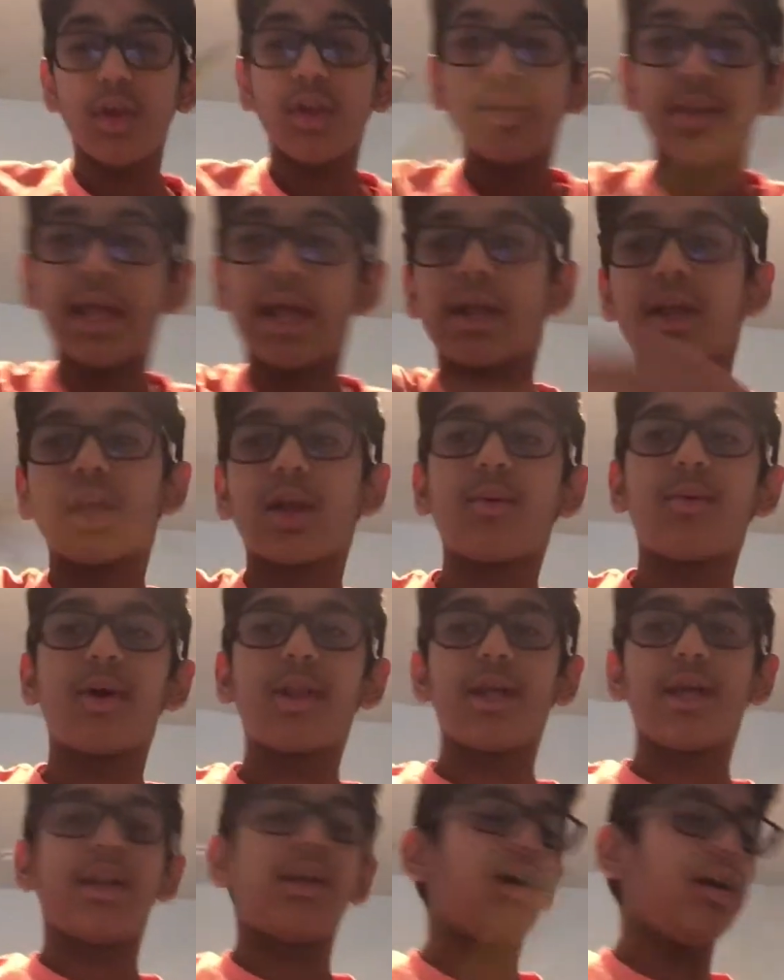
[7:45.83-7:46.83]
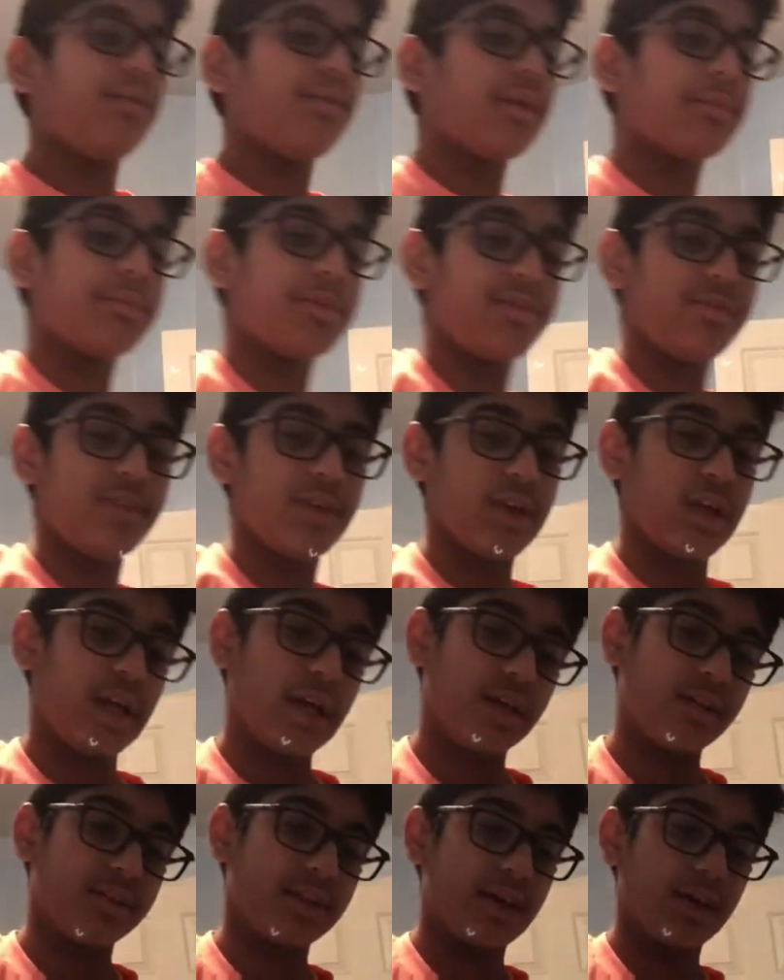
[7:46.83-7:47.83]
Now you're gonna wanna hit all of them to feel
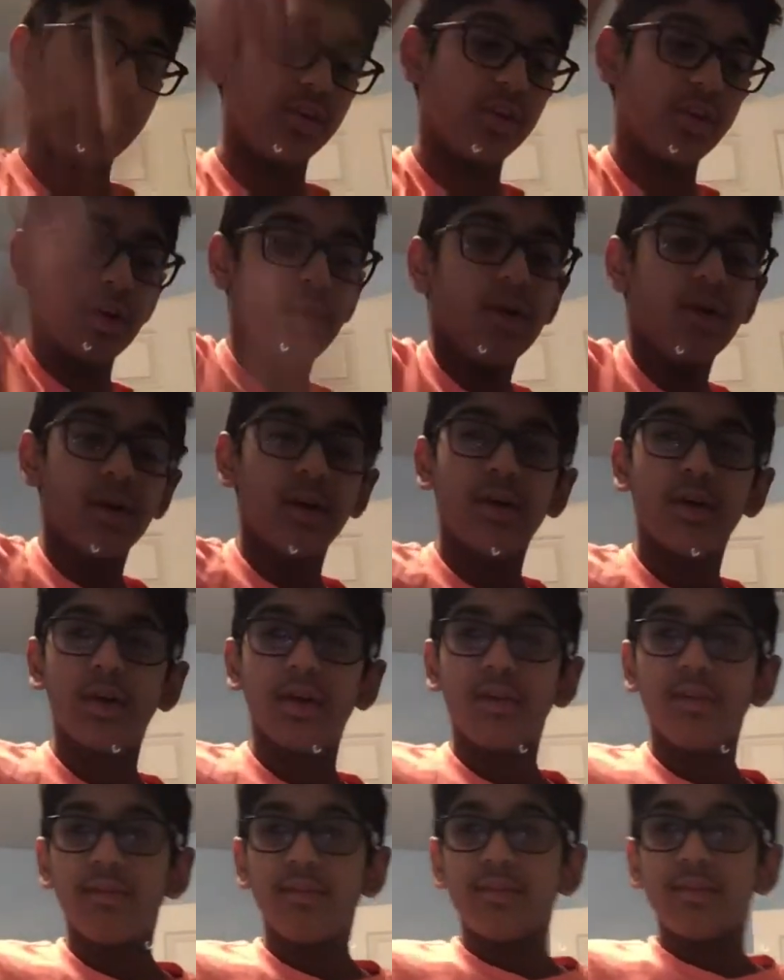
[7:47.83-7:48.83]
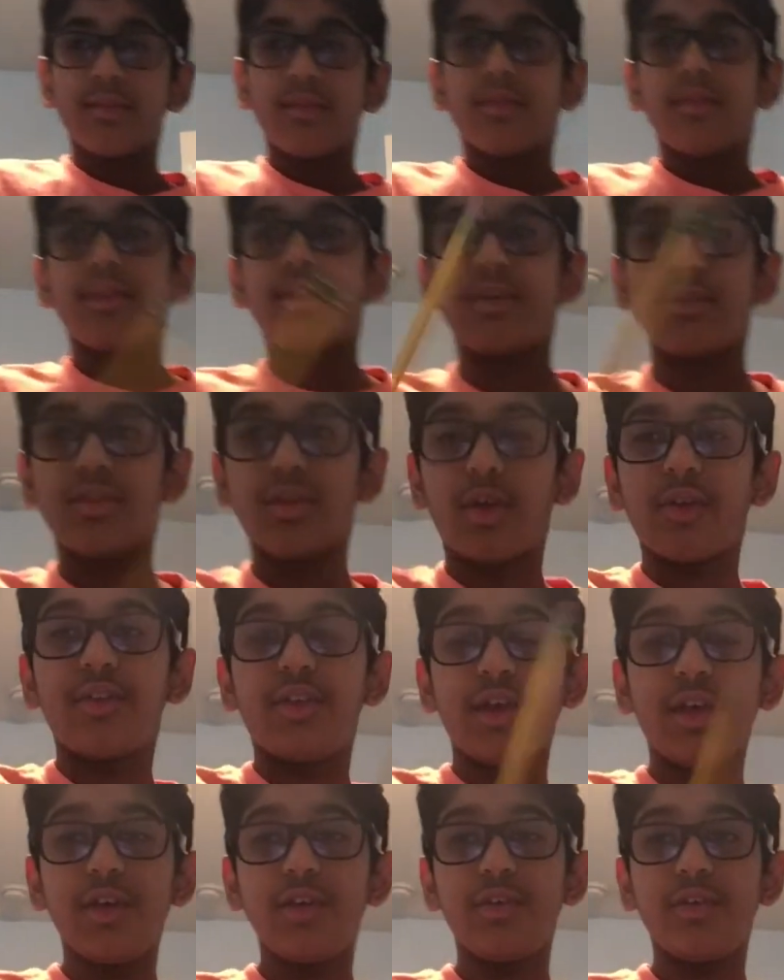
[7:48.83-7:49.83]
how it sounds. So
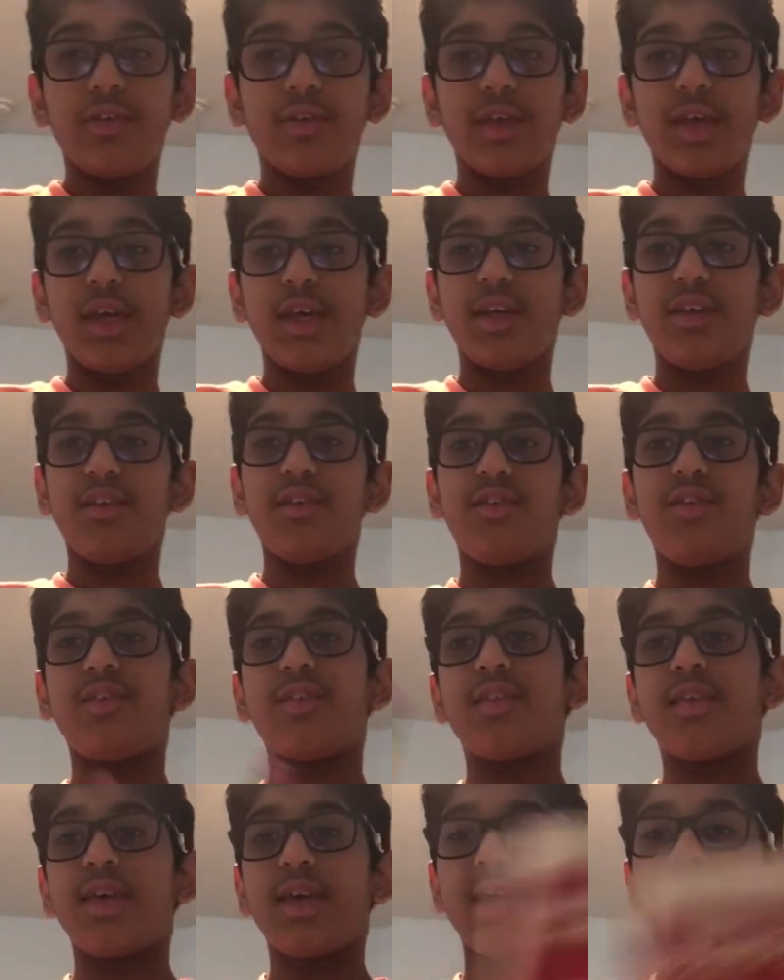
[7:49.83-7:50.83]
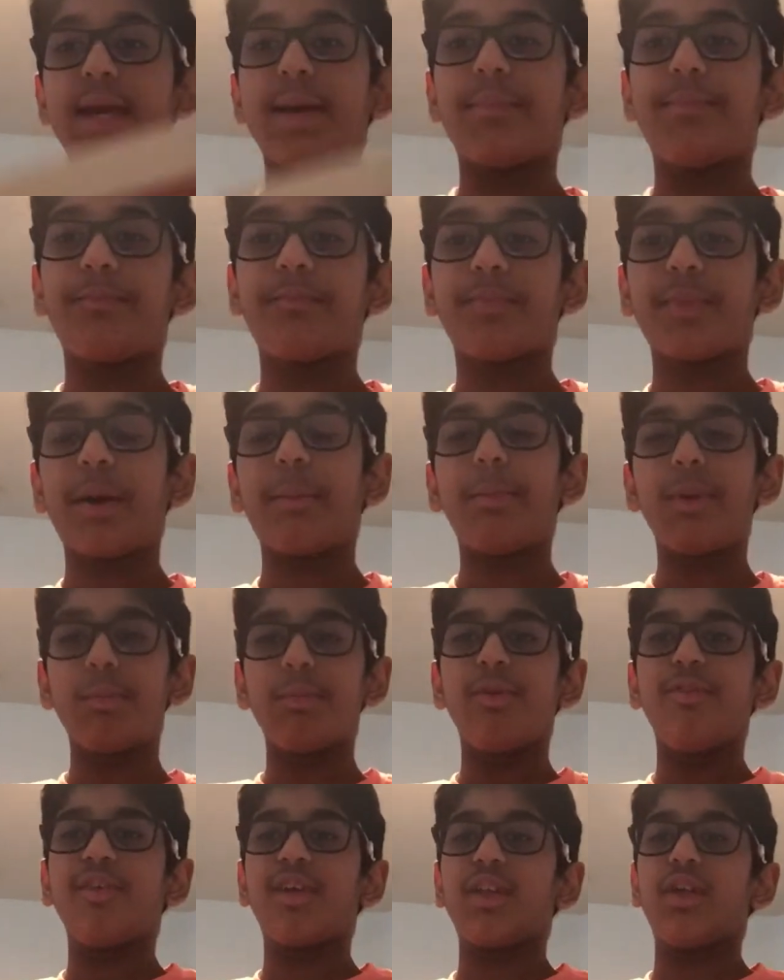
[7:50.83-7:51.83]
this is I'm gonna
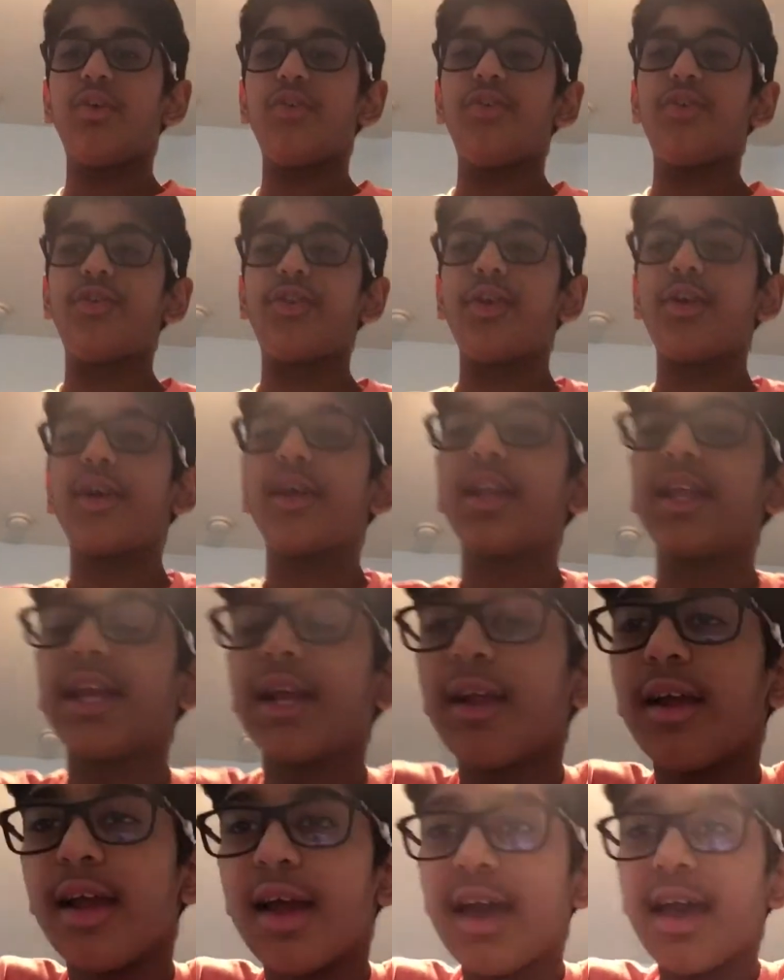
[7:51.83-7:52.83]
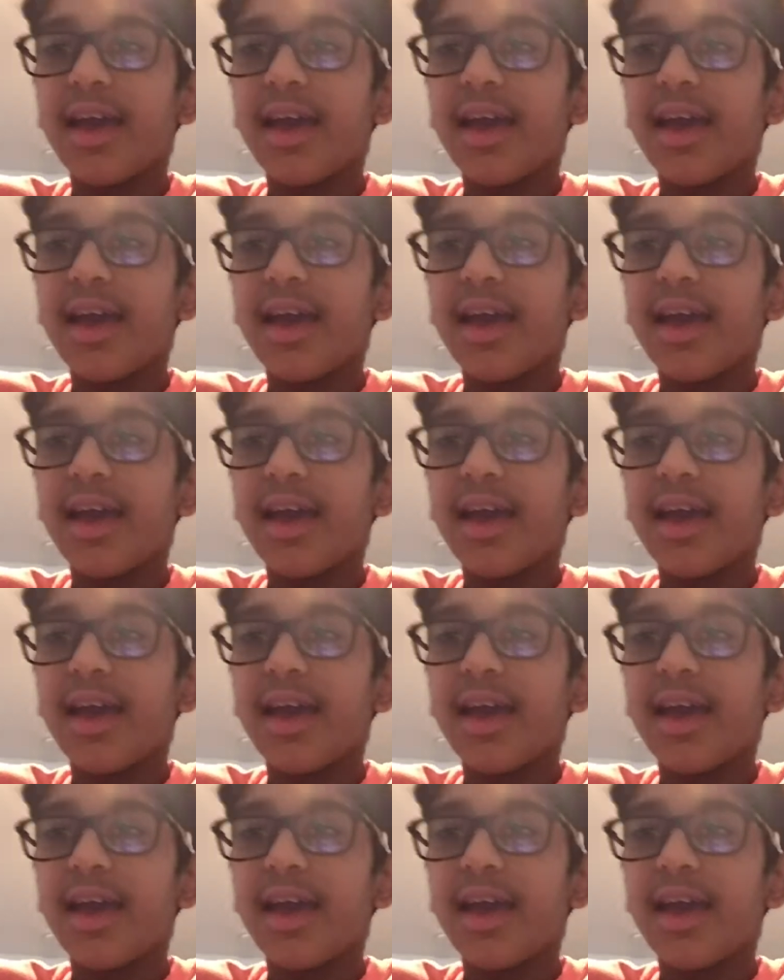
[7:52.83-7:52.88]
move it closer so you can hear.